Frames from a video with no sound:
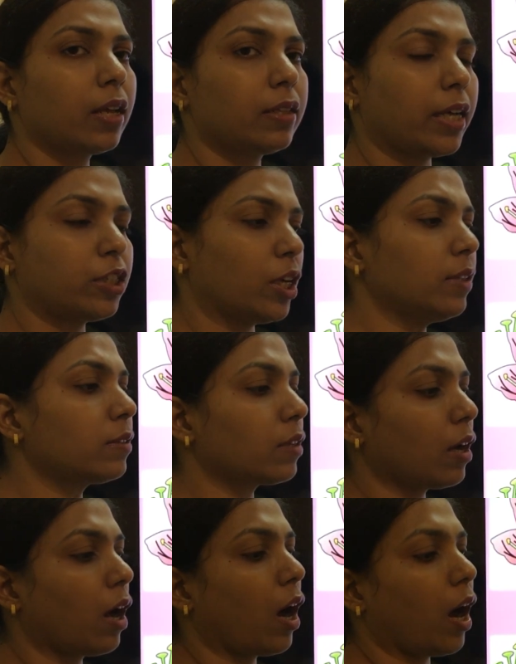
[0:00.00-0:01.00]
they just
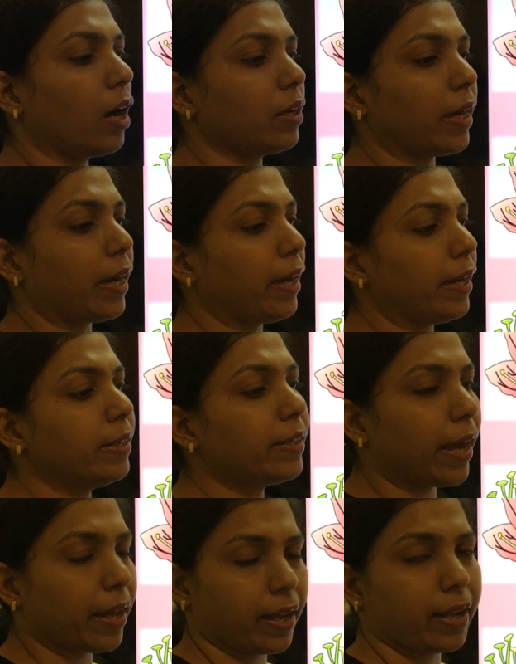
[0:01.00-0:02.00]
are
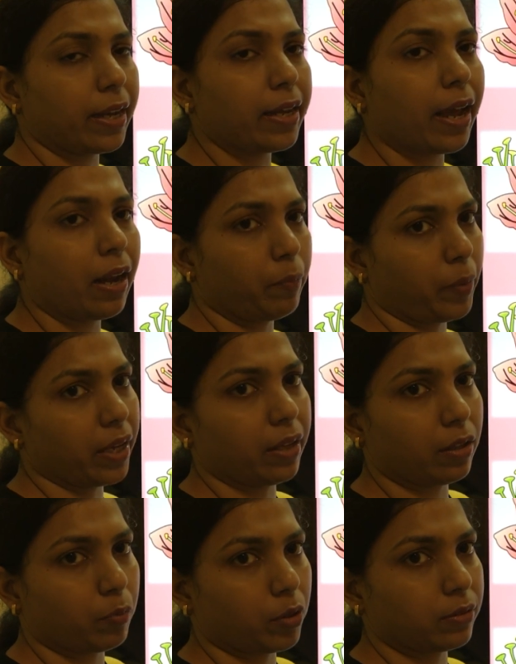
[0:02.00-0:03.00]
indirectly helping
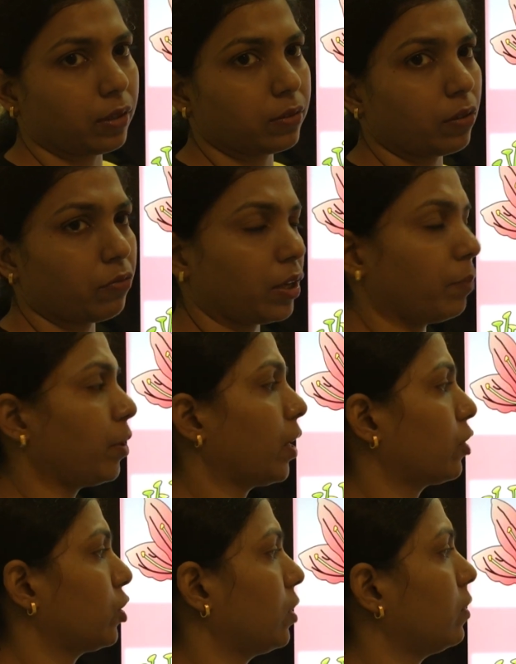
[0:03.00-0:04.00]
in the process of
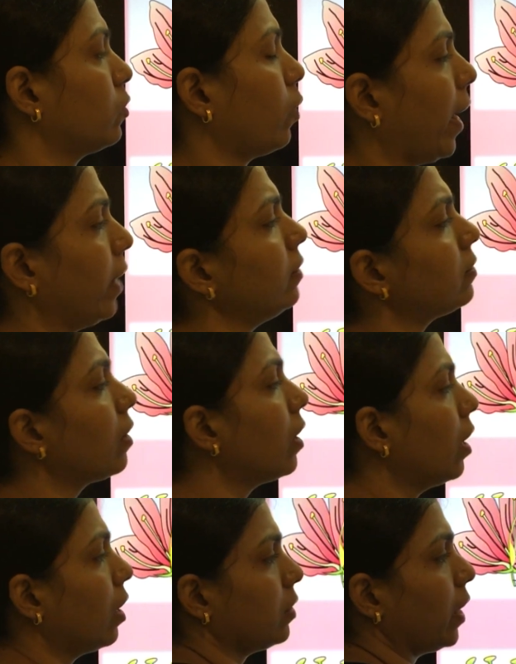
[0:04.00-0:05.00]
reproduction. So hence
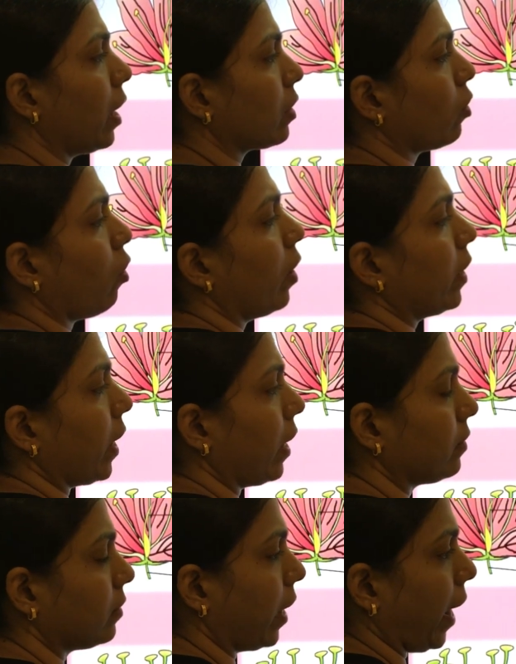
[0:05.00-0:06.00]
they are called
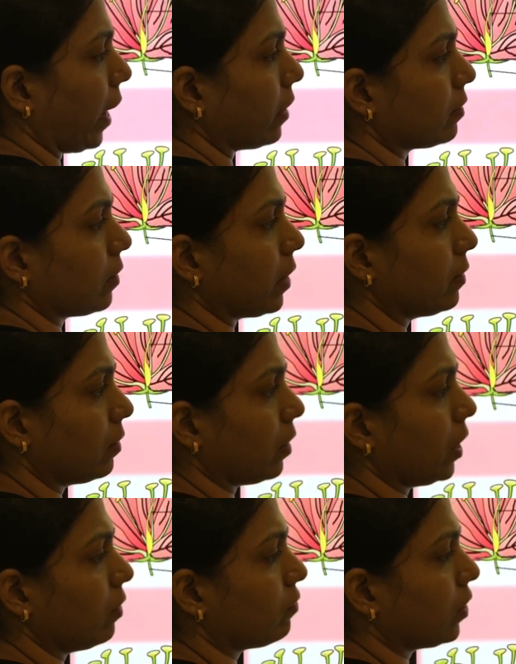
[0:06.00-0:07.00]
as the
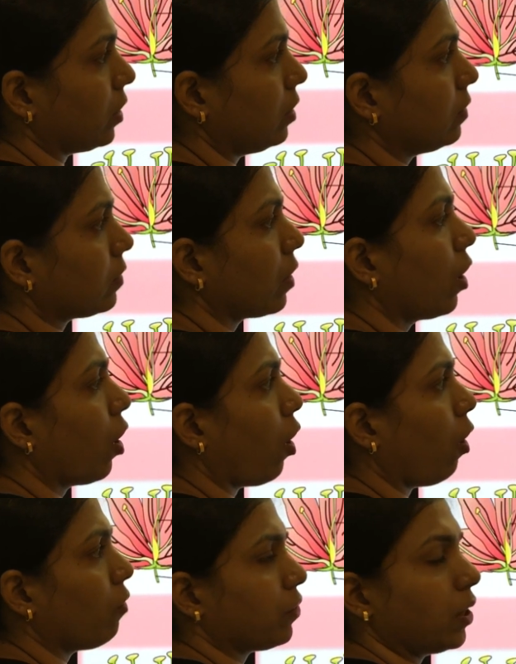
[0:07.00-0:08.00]
accessory whorls
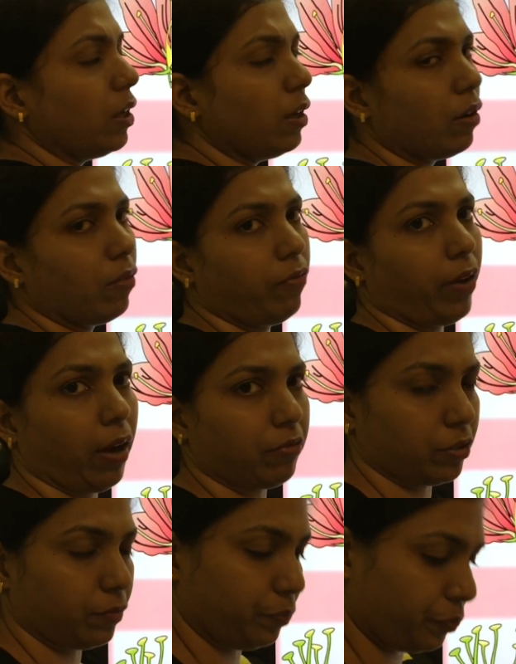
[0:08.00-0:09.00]
of the
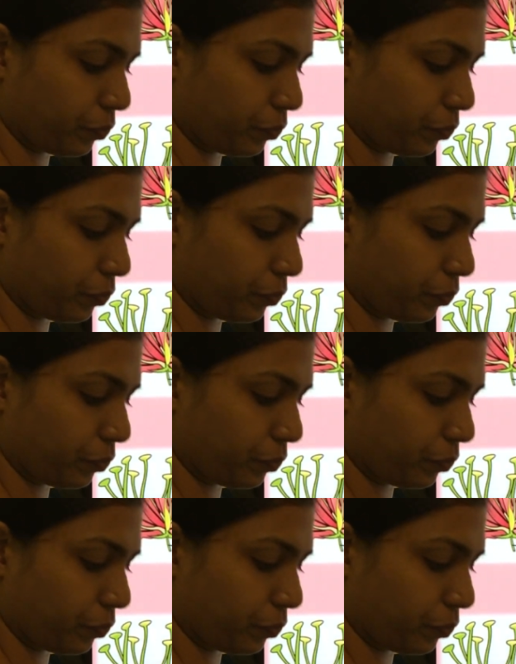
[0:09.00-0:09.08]
flower.